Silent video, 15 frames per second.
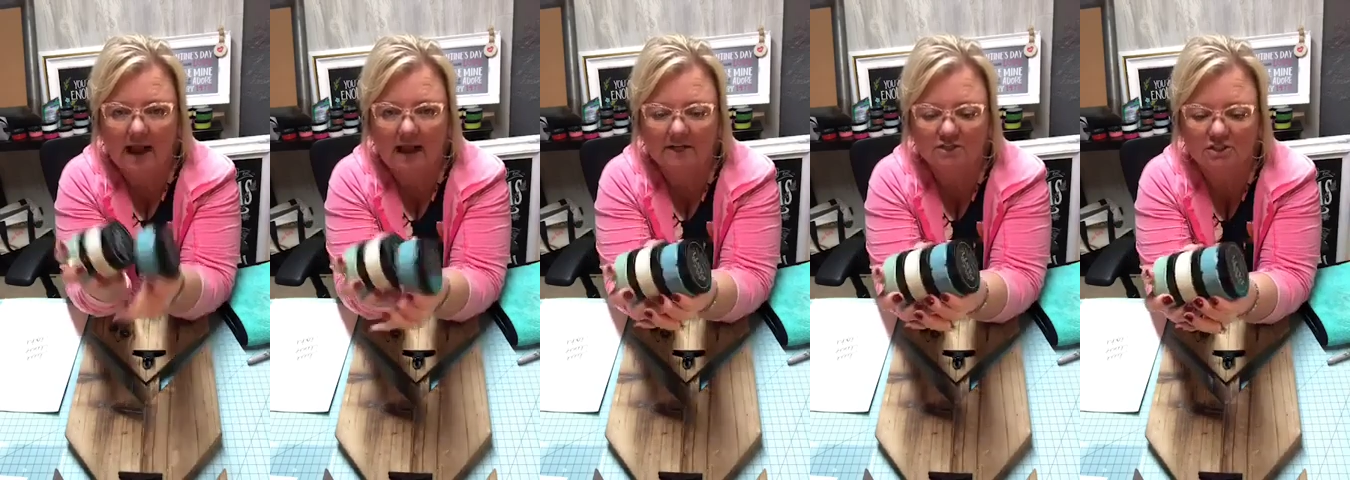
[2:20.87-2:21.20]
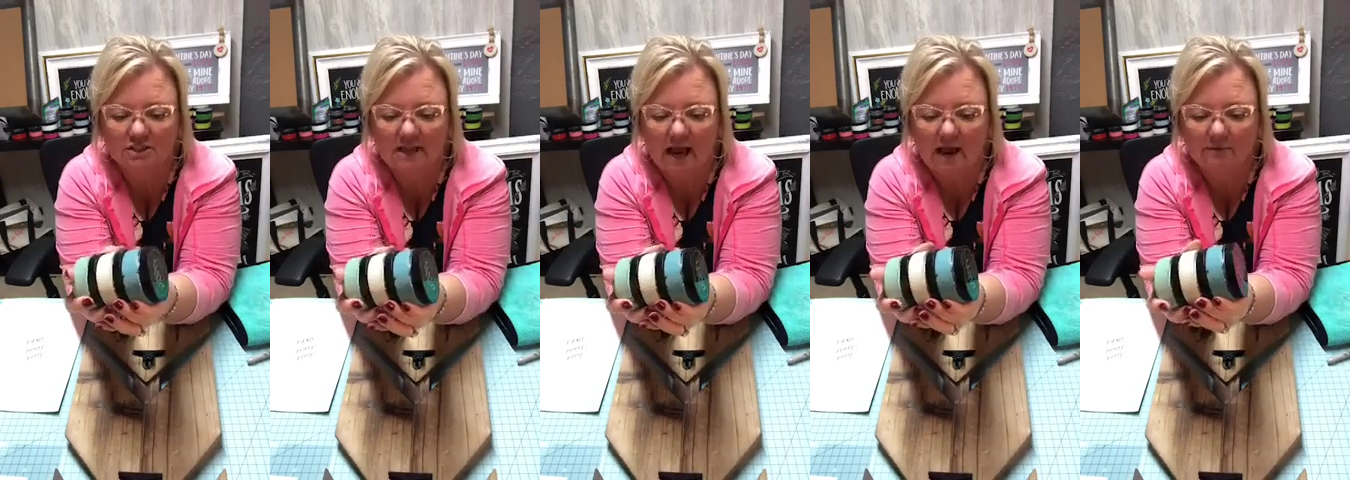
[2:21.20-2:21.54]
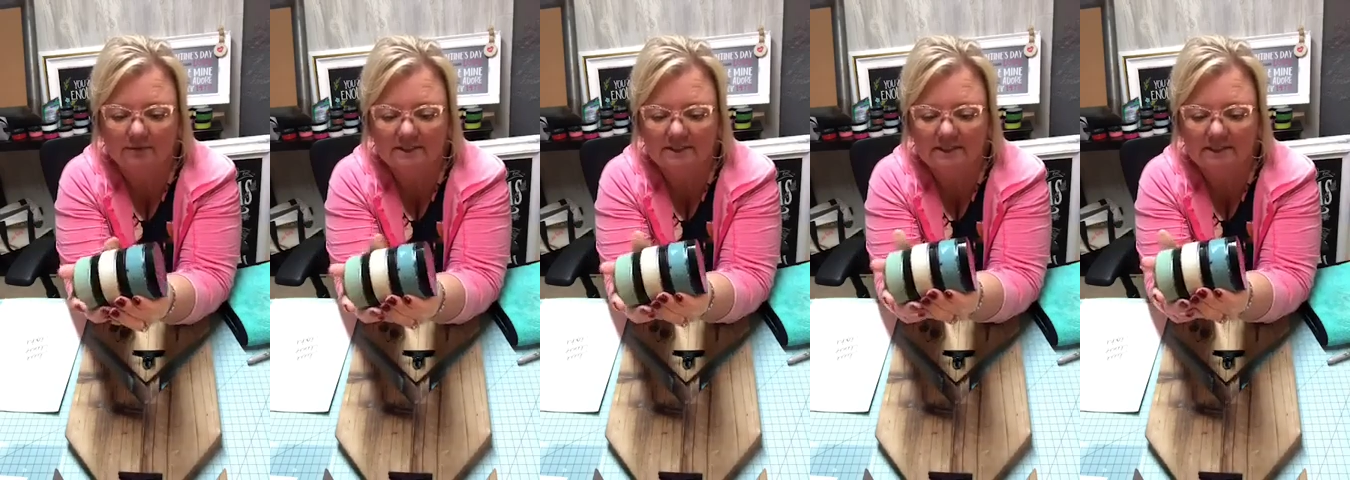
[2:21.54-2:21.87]
actually I
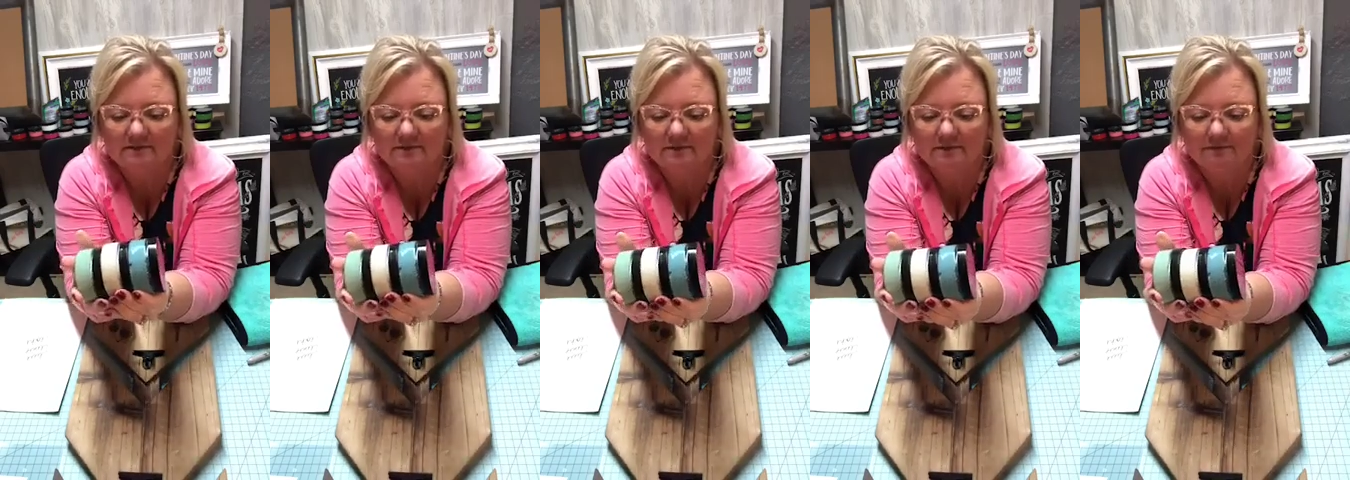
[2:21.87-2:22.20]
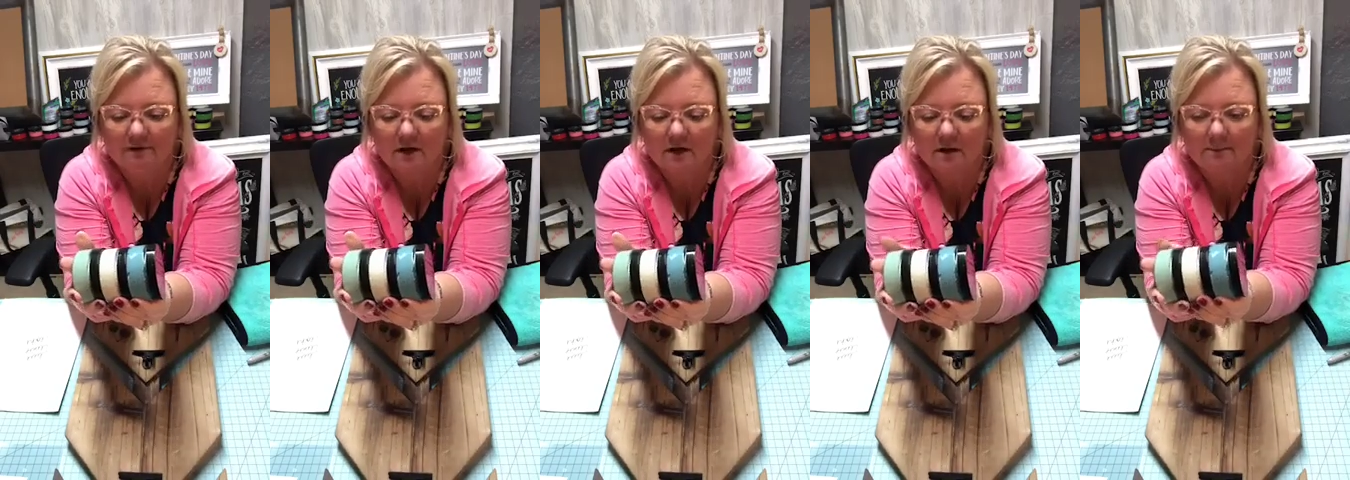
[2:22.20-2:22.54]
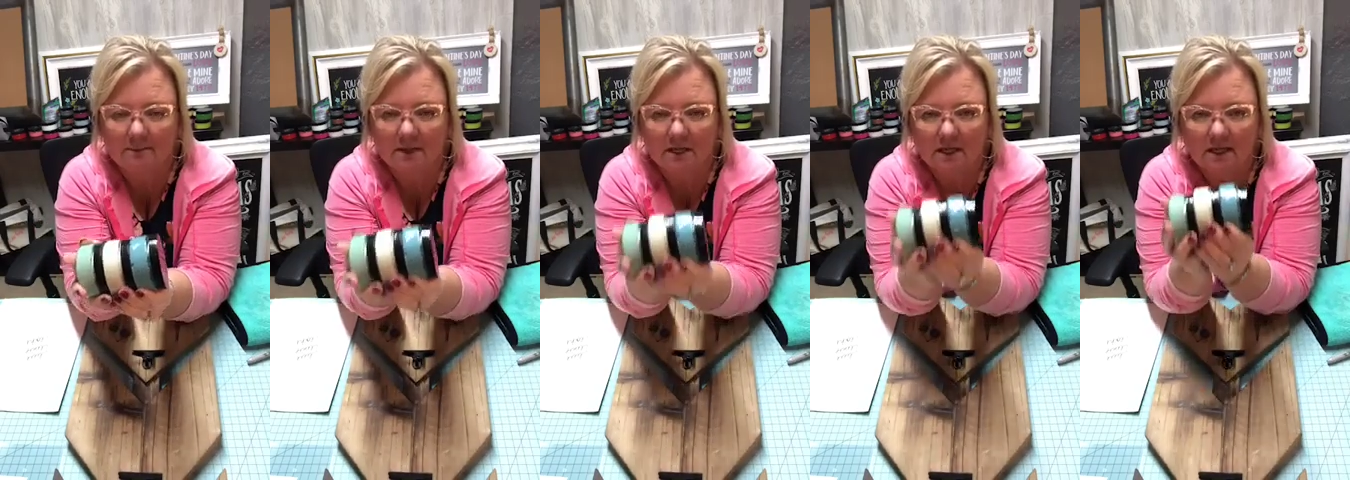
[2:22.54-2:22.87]
received
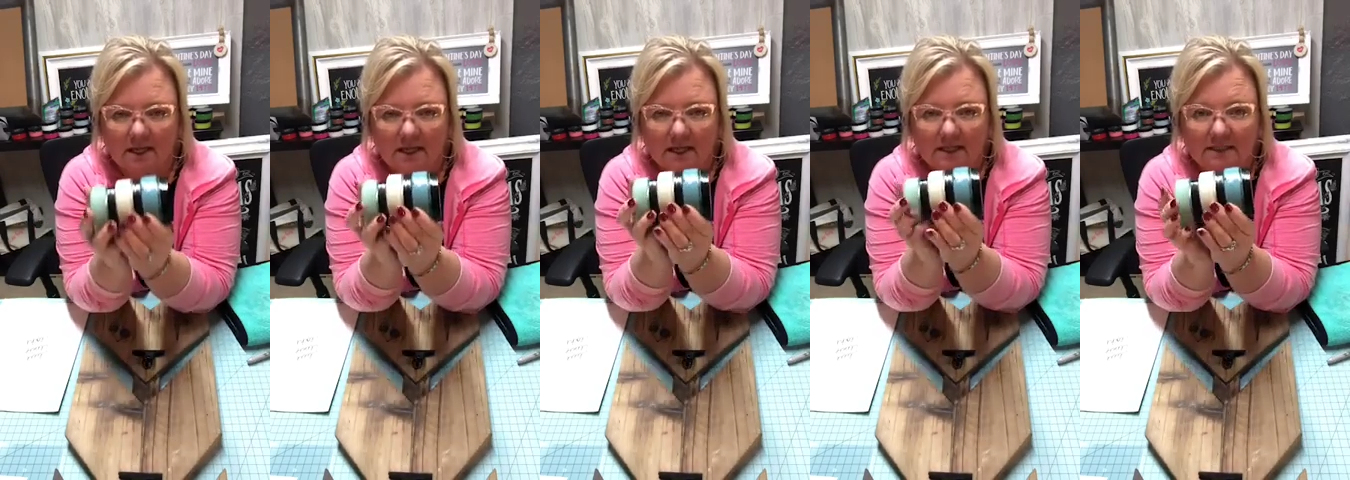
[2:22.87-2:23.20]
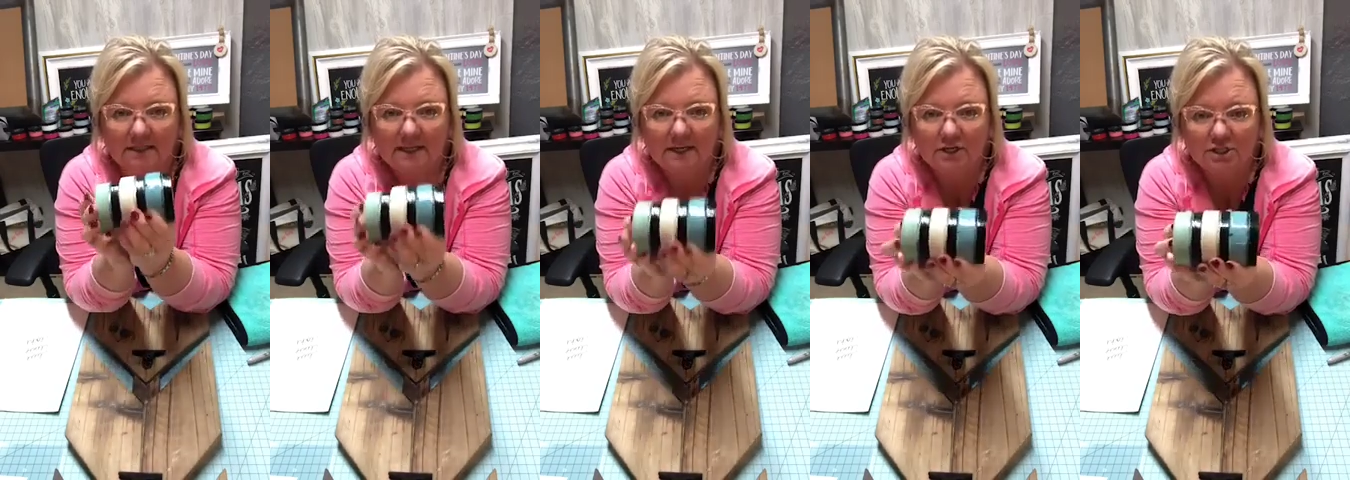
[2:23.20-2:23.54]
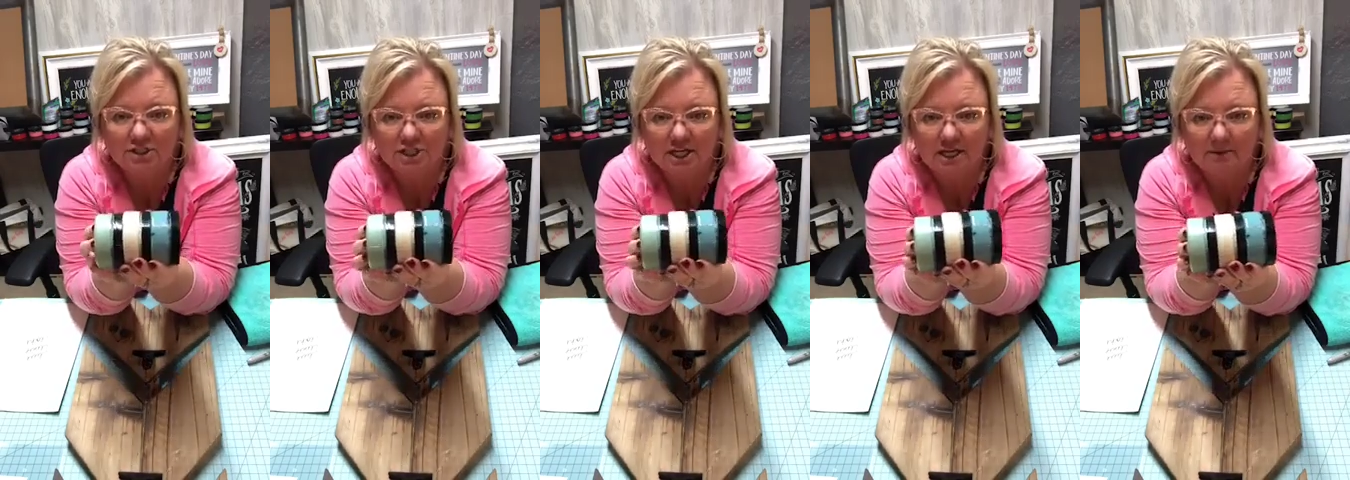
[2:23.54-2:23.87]
from
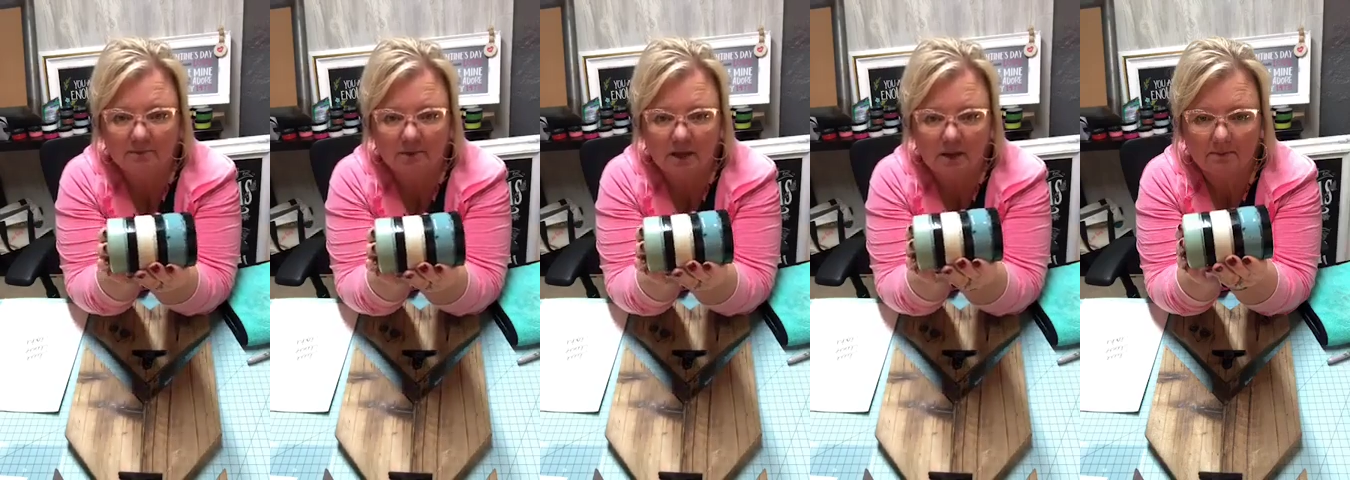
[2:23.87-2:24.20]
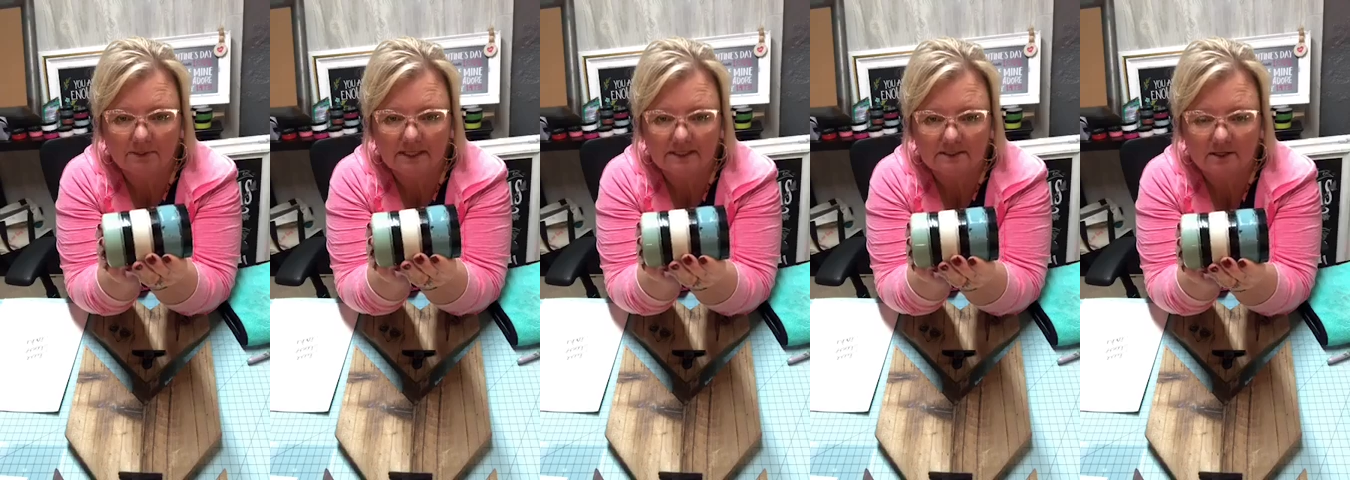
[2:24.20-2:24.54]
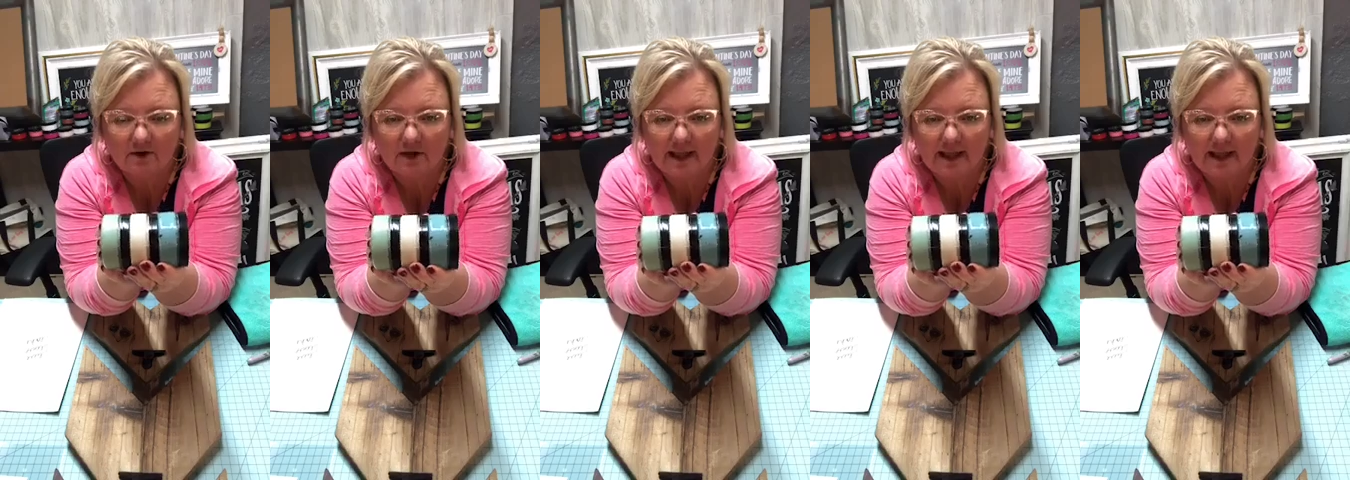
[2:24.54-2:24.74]
Leadership a couple days ago.